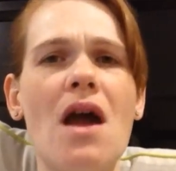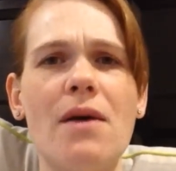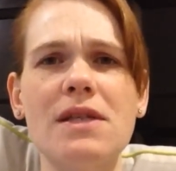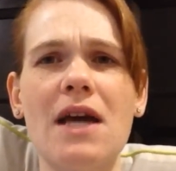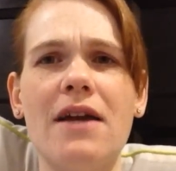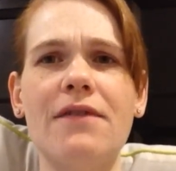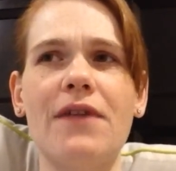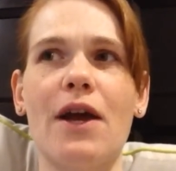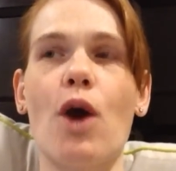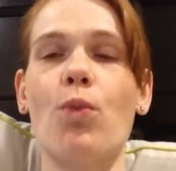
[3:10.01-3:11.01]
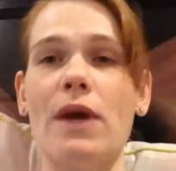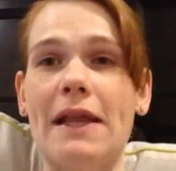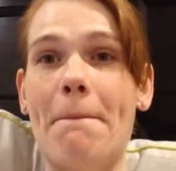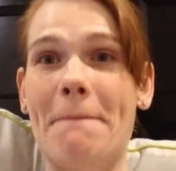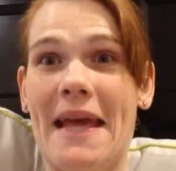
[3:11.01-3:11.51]
I was kind of like a
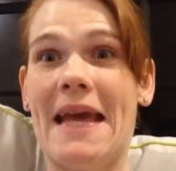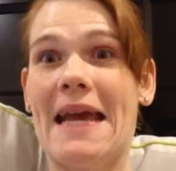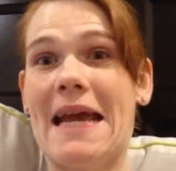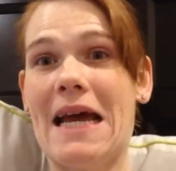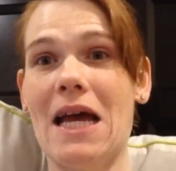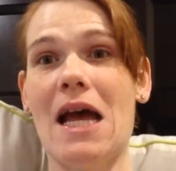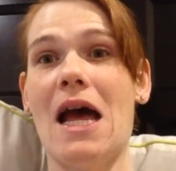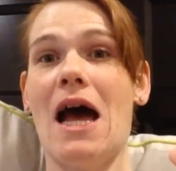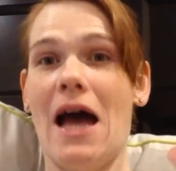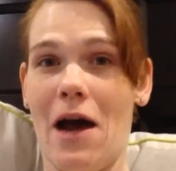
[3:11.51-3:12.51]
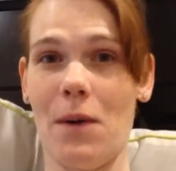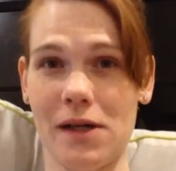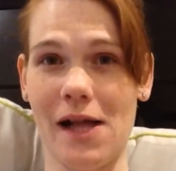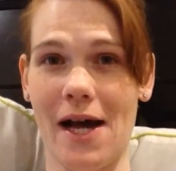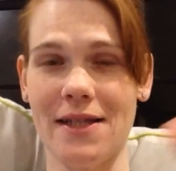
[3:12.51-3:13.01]
really big
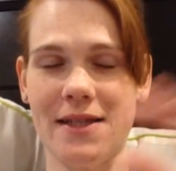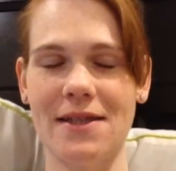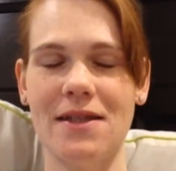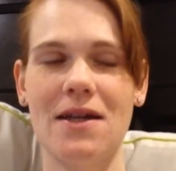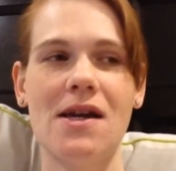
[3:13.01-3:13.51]
hourglass.